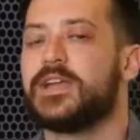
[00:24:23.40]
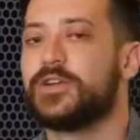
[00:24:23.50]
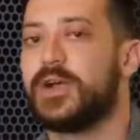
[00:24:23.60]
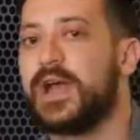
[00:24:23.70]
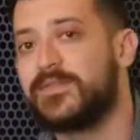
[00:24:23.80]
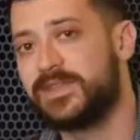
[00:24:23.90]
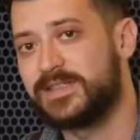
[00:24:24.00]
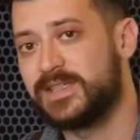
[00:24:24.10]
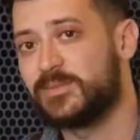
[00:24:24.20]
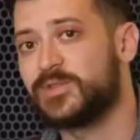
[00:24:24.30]
you're having the
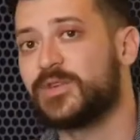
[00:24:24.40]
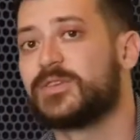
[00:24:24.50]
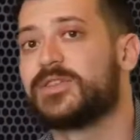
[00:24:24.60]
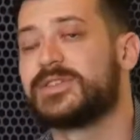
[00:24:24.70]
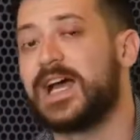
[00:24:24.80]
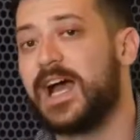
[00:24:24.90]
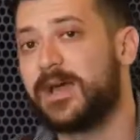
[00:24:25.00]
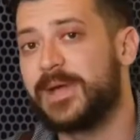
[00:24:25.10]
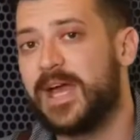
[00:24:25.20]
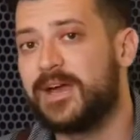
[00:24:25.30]
same struggle as
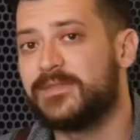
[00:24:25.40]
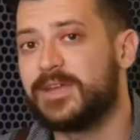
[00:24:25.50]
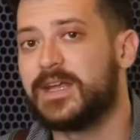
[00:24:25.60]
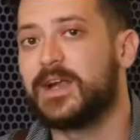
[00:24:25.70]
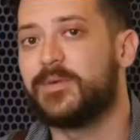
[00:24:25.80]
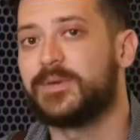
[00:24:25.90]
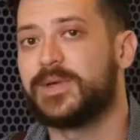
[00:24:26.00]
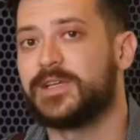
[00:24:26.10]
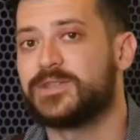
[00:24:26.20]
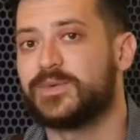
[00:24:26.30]
I'm having, and I want to
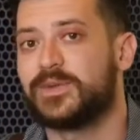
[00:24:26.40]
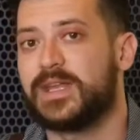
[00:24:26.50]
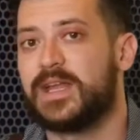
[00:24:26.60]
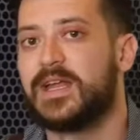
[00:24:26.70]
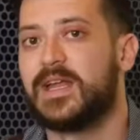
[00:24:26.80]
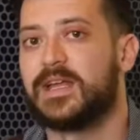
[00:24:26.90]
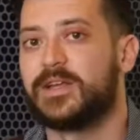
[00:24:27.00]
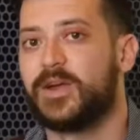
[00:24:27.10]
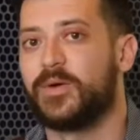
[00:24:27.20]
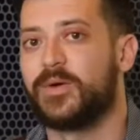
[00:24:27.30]
make sure that,
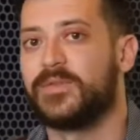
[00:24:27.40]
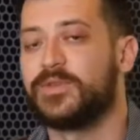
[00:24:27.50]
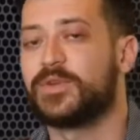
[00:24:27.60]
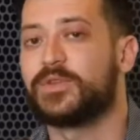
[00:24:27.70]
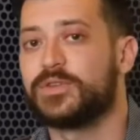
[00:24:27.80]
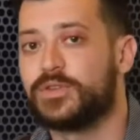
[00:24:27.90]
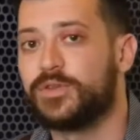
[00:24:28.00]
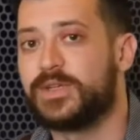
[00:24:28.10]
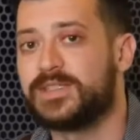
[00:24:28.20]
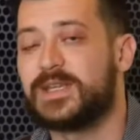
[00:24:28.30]
you know, if you're
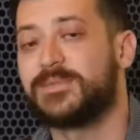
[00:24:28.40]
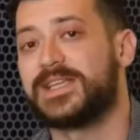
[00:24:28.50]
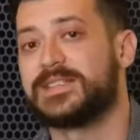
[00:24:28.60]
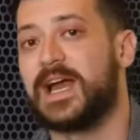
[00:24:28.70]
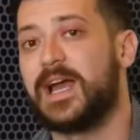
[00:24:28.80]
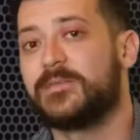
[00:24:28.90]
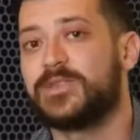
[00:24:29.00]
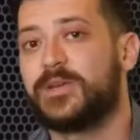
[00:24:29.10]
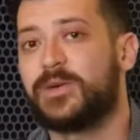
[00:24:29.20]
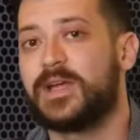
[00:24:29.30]
doing the same things
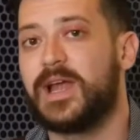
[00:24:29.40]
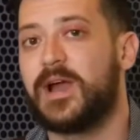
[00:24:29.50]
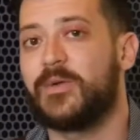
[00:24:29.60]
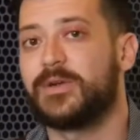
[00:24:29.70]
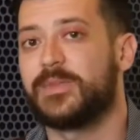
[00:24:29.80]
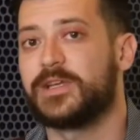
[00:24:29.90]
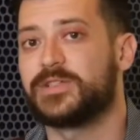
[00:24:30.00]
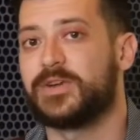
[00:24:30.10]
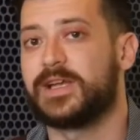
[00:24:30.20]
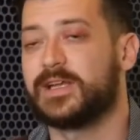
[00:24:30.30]
I'm doing, I want to make
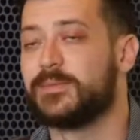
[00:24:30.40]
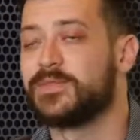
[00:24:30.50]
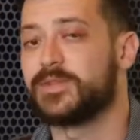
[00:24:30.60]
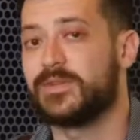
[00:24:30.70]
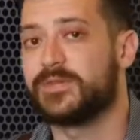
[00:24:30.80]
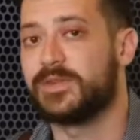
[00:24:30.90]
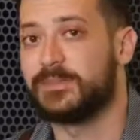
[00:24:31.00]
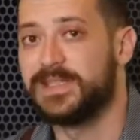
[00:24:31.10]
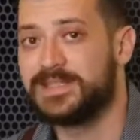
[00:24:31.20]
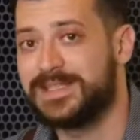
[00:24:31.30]
sure I can observe
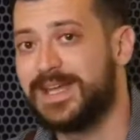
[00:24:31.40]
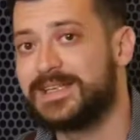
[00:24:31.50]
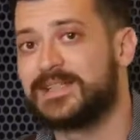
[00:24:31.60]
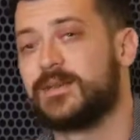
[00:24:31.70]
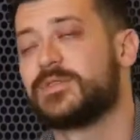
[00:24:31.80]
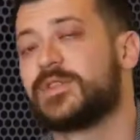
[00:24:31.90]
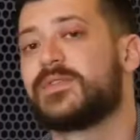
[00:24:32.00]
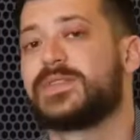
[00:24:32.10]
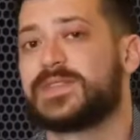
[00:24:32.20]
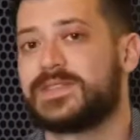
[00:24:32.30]
the mistakes and
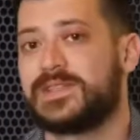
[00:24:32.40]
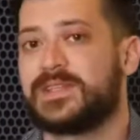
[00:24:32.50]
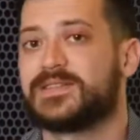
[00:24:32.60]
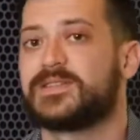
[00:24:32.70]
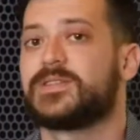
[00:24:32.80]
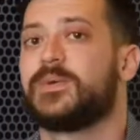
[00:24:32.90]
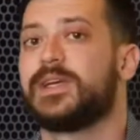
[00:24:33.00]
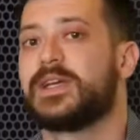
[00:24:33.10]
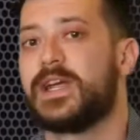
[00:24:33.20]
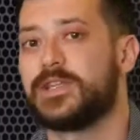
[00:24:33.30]
observe the successes so
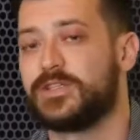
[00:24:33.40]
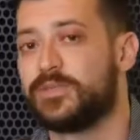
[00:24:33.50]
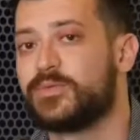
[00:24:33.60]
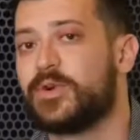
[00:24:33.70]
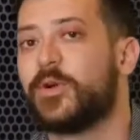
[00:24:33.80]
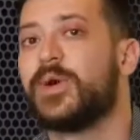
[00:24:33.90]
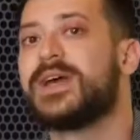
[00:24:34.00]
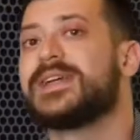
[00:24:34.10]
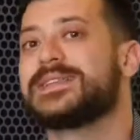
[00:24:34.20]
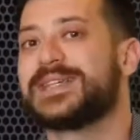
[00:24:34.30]
we can actually grow
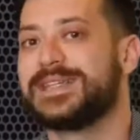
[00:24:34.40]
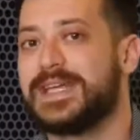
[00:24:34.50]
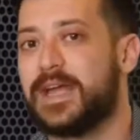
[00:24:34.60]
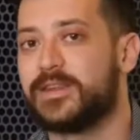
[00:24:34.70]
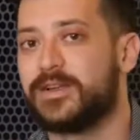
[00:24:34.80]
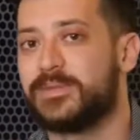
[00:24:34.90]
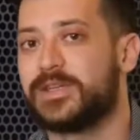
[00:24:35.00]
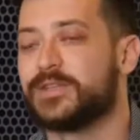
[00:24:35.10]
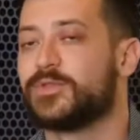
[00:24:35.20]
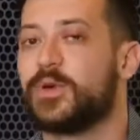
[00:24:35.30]
together,
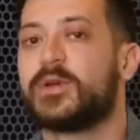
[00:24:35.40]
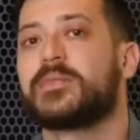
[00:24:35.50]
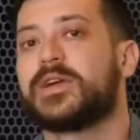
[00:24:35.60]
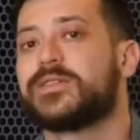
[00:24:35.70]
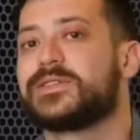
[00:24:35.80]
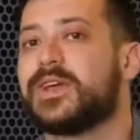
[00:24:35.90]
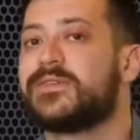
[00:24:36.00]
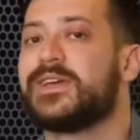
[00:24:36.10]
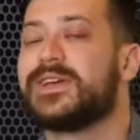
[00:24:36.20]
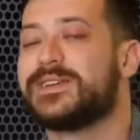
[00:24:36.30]
because growing by
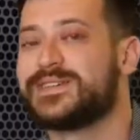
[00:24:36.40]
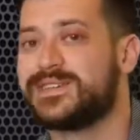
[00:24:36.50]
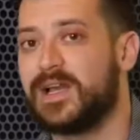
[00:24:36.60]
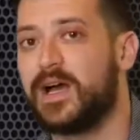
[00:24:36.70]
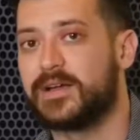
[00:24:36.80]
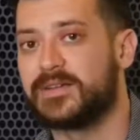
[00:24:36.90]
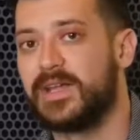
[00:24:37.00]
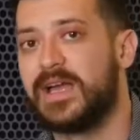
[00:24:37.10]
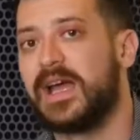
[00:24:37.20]
yourself sucks.